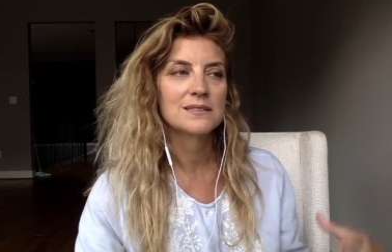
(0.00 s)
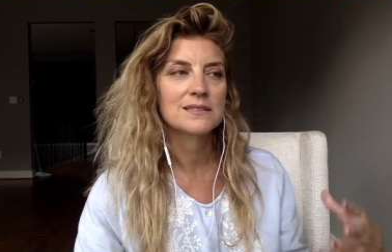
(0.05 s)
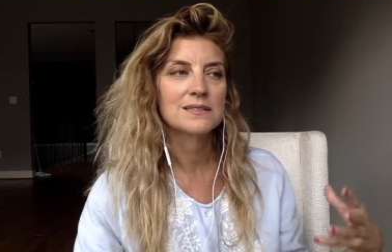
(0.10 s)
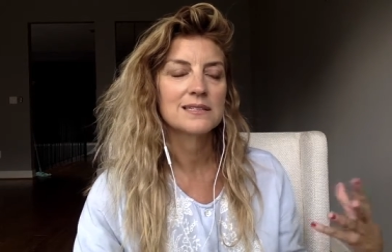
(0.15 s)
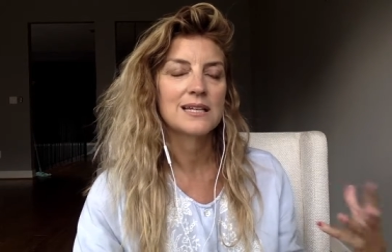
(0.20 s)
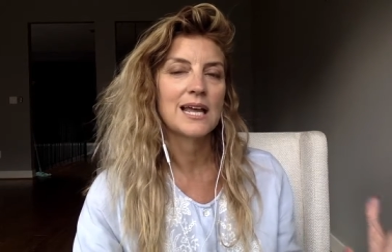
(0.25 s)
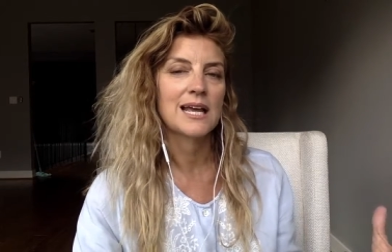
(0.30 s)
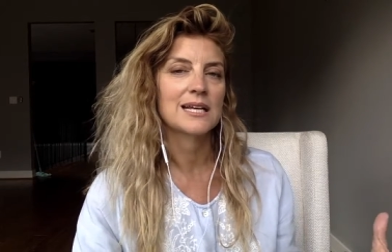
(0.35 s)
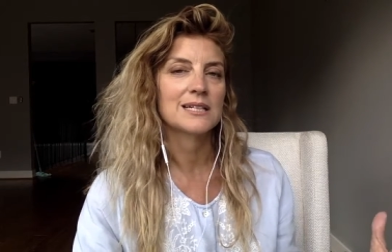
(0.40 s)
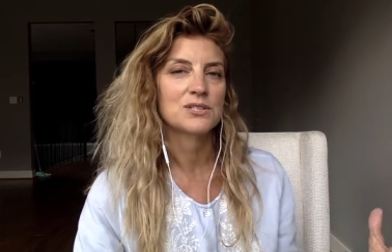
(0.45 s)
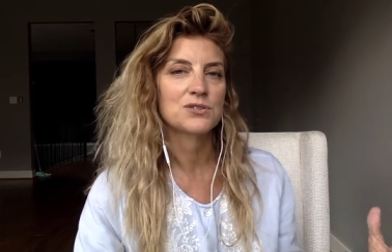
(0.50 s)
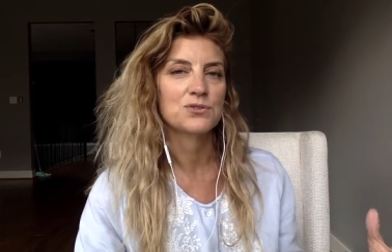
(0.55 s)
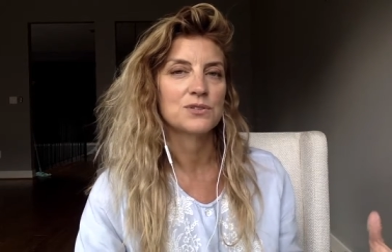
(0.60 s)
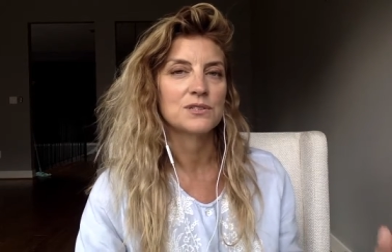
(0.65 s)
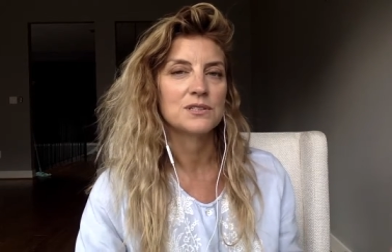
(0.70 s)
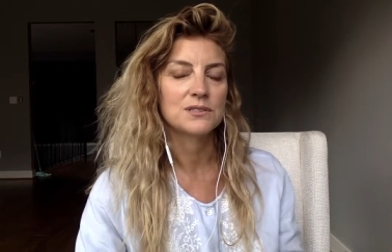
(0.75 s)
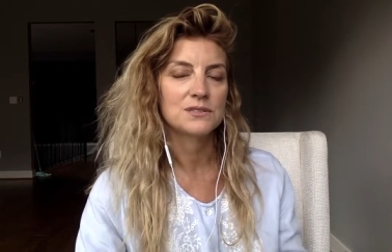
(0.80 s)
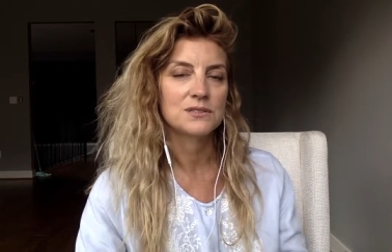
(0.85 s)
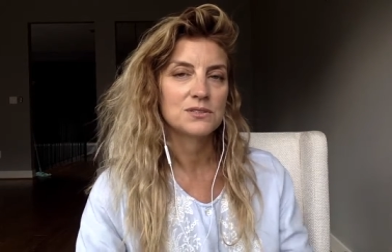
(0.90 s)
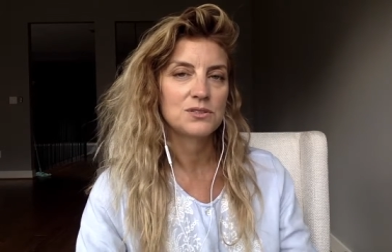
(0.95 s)

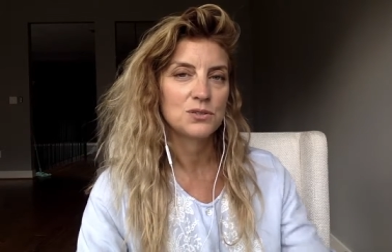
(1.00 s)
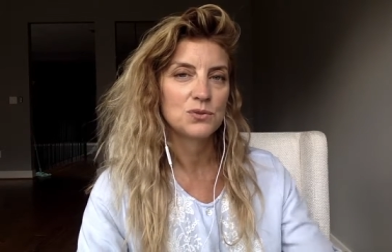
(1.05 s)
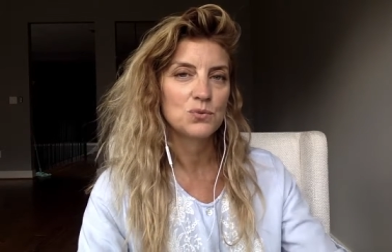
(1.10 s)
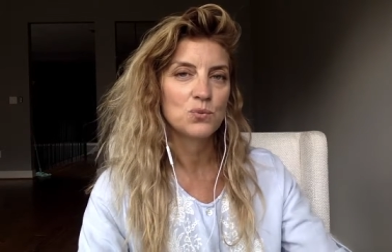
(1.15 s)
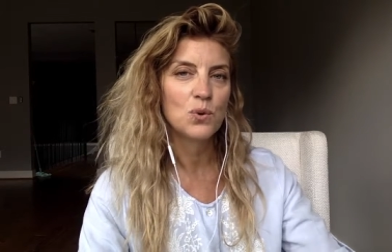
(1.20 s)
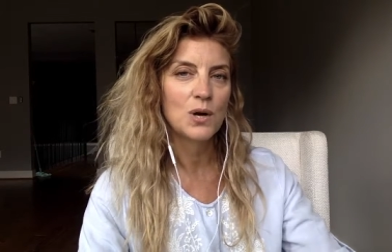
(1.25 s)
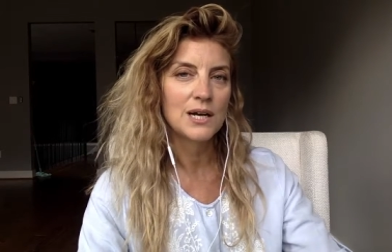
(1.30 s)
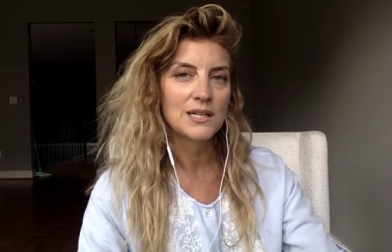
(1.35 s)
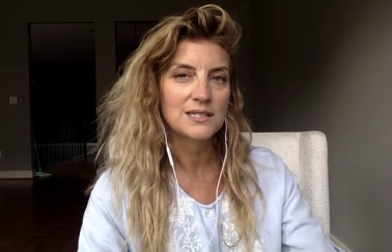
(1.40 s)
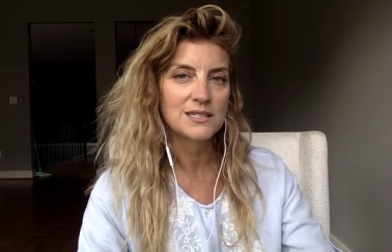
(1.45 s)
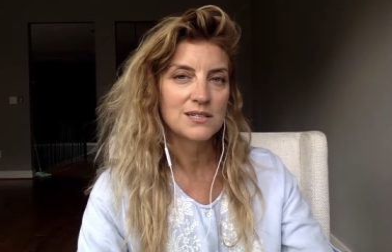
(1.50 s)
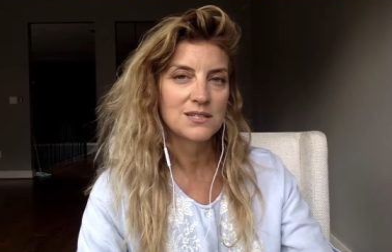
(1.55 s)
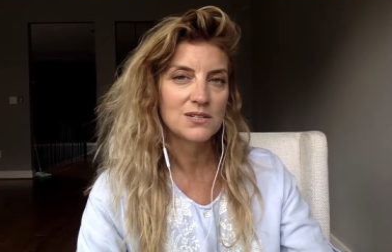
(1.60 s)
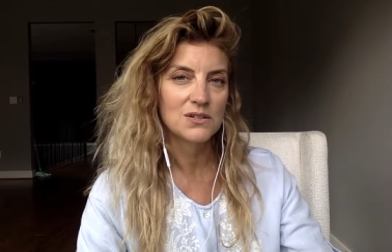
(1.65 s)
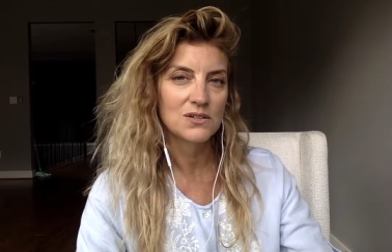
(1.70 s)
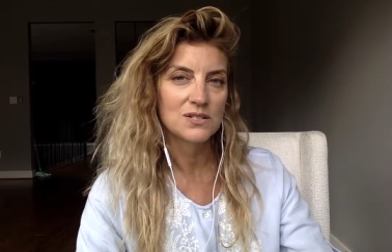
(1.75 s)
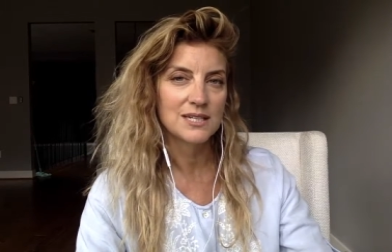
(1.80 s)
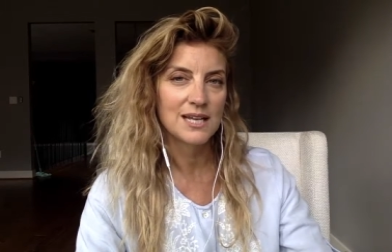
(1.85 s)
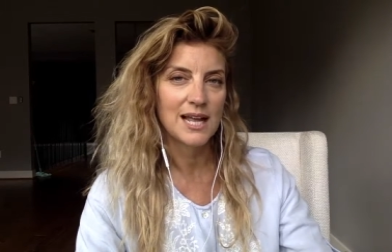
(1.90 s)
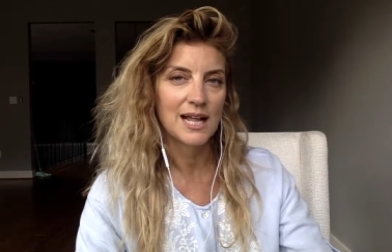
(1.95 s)
natural to want to
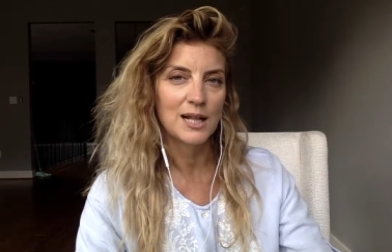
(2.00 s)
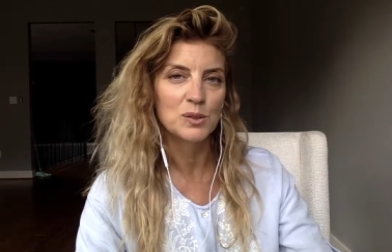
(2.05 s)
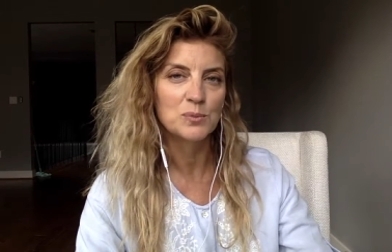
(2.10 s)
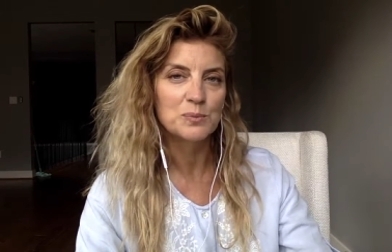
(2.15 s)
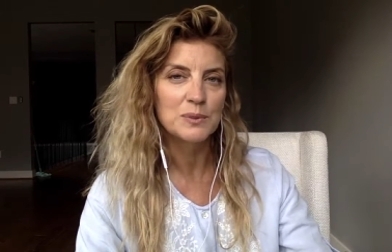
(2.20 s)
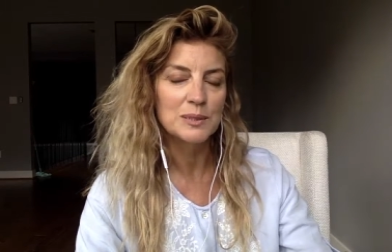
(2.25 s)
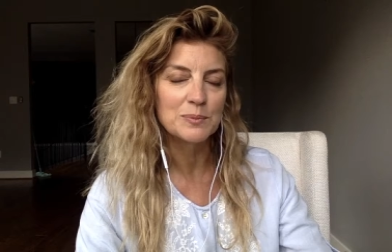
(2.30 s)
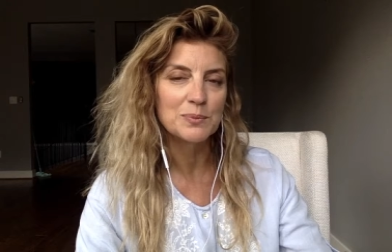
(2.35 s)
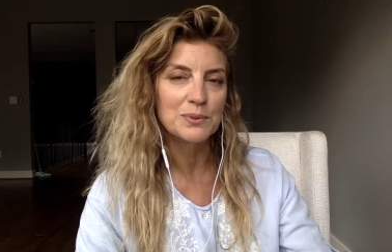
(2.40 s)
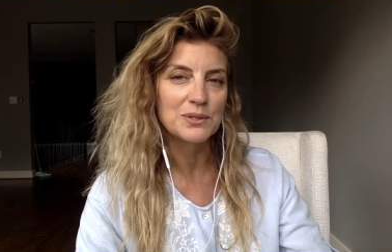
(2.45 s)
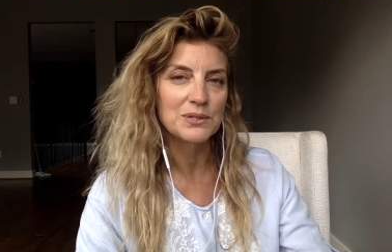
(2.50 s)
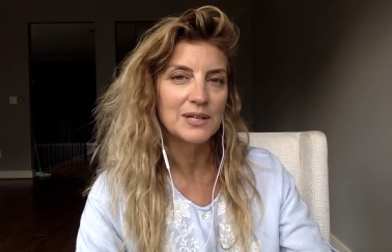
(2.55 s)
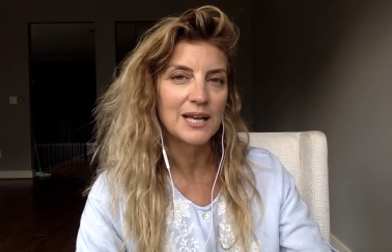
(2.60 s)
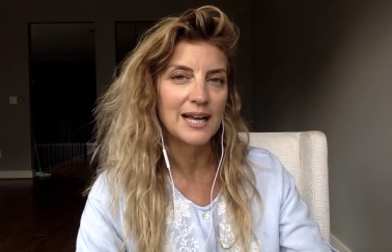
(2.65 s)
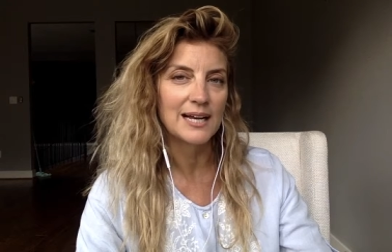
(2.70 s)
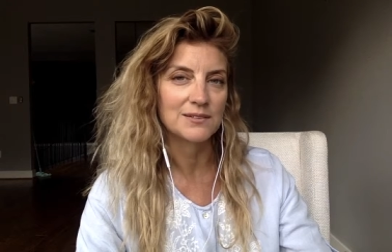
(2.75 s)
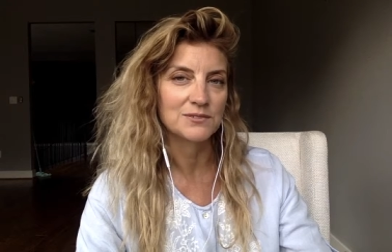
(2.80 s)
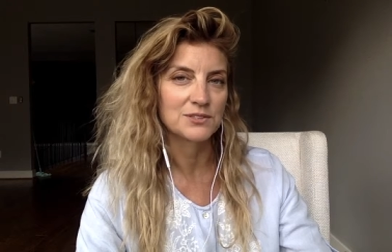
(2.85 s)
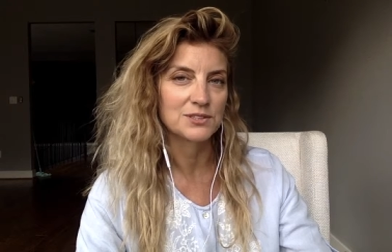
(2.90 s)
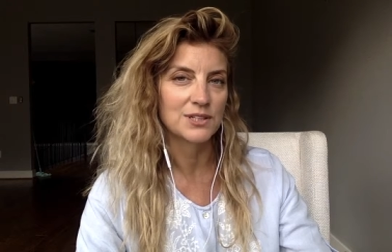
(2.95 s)
start to help people
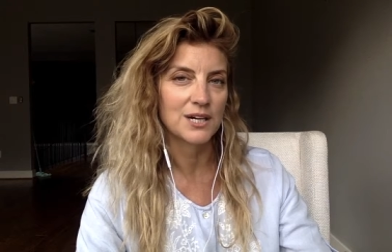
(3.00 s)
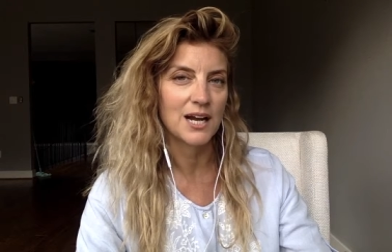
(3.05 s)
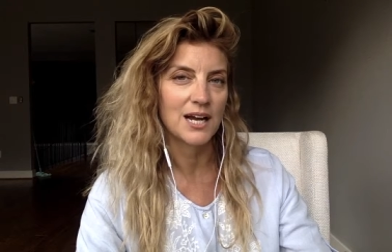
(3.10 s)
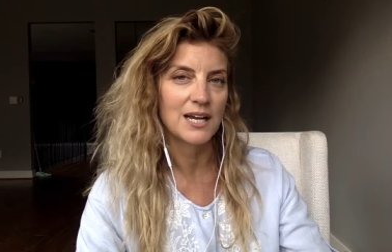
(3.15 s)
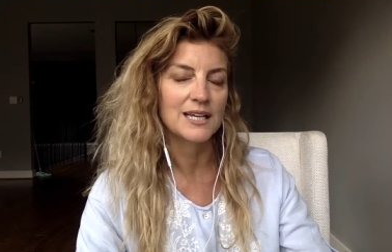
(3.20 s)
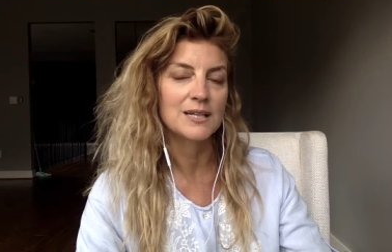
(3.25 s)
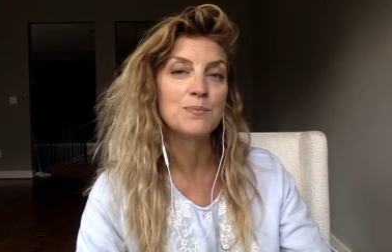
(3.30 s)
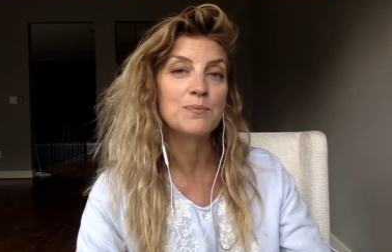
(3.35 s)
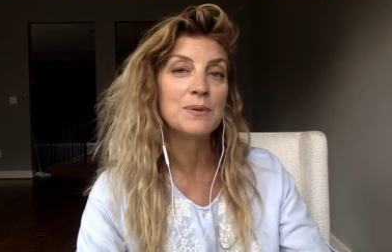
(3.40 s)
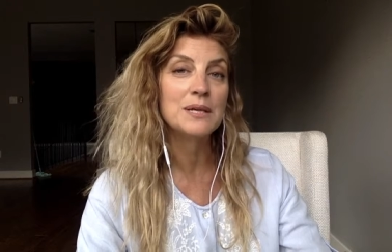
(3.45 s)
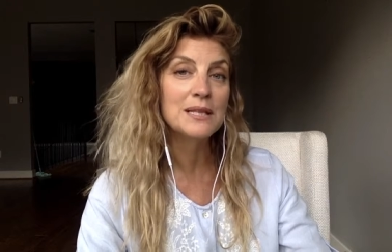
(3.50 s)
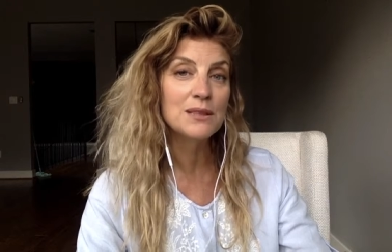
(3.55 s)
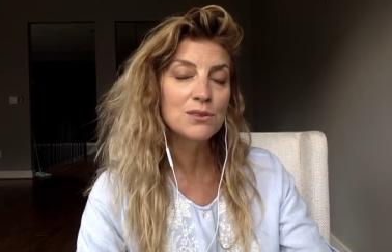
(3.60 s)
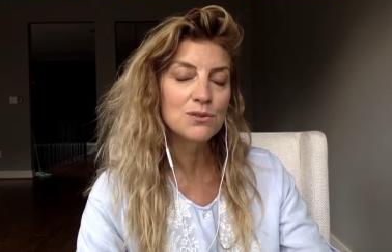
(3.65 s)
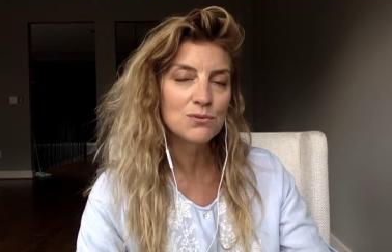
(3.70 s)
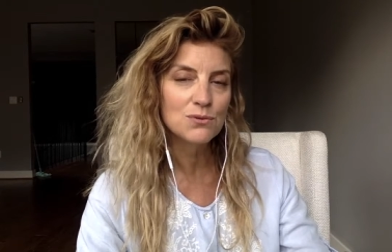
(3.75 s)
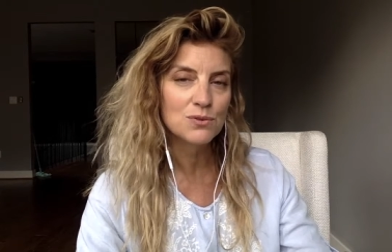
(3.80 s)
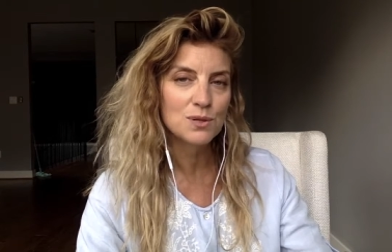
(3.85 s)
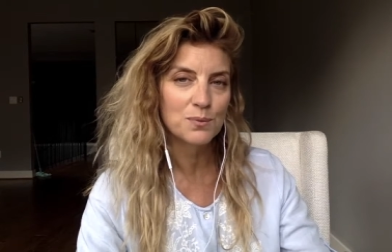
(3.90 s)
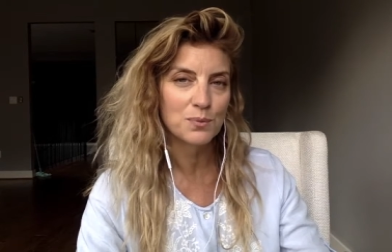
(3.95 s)
after I'd been
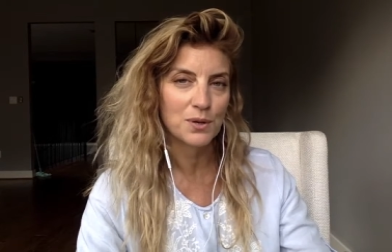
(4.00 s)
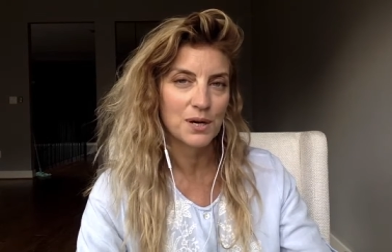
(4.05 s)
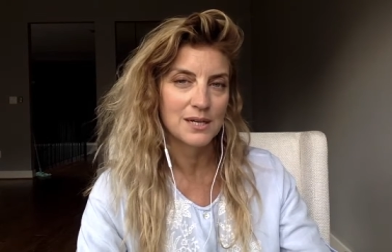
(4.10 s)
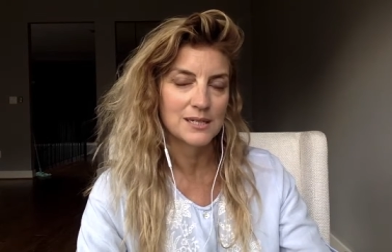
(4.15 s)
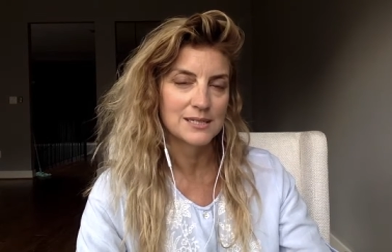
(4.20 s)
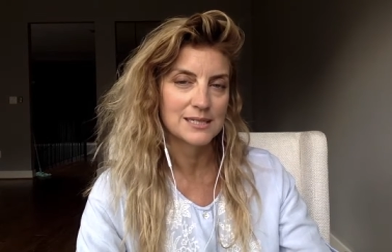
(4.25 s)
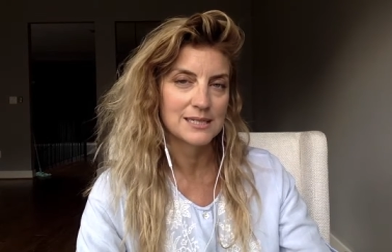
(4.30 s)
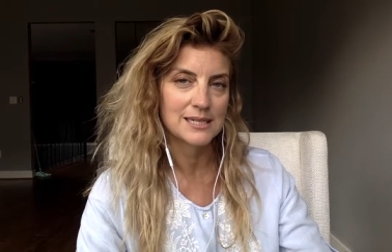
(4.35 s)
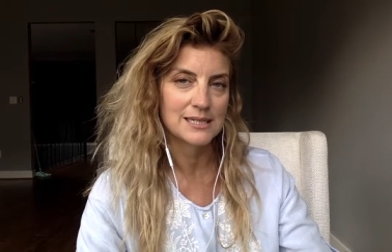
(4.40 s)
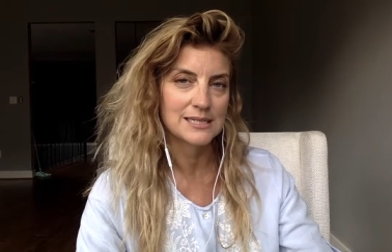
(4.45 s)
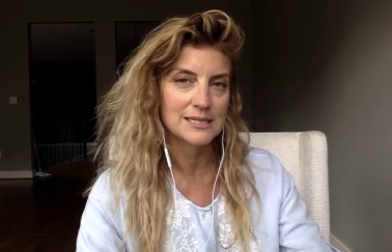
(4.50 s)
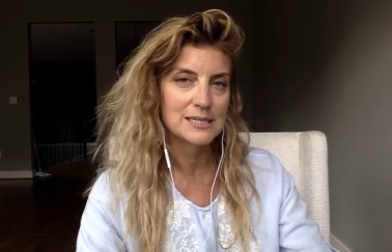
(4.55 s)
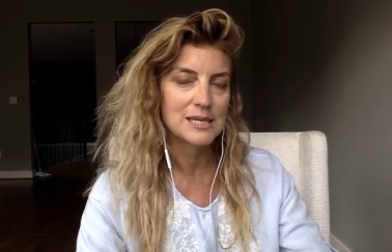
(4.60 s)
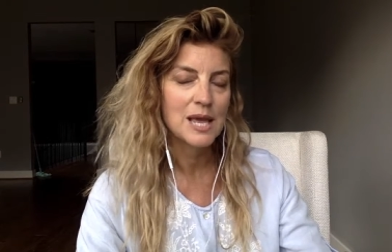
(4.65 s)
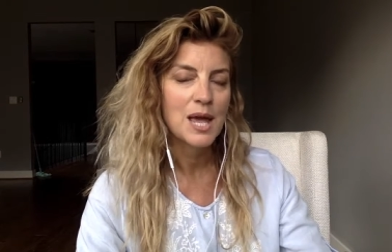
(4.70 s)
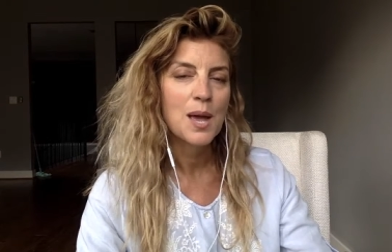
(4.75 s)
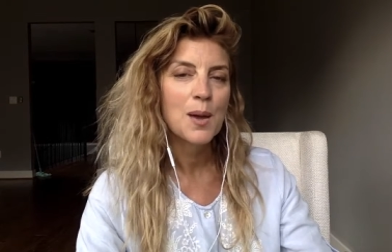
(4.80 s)
through the process.